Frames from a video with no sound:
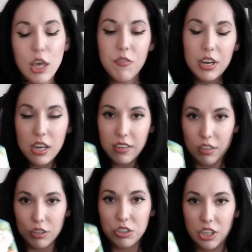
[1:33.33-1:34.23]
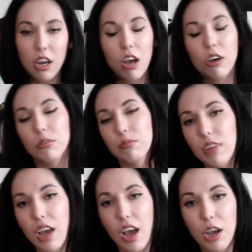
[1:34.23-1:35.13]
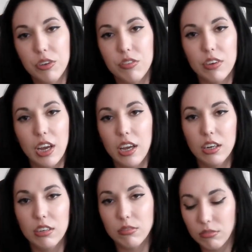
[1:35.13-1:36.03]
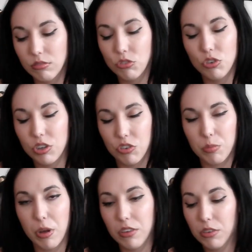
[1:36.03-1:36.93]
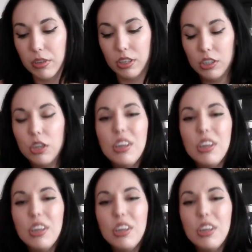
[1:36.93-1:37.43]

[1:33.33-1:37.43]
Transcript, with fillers: Give it a nice little shake. Oh, I always forget, you know, drink responsibly.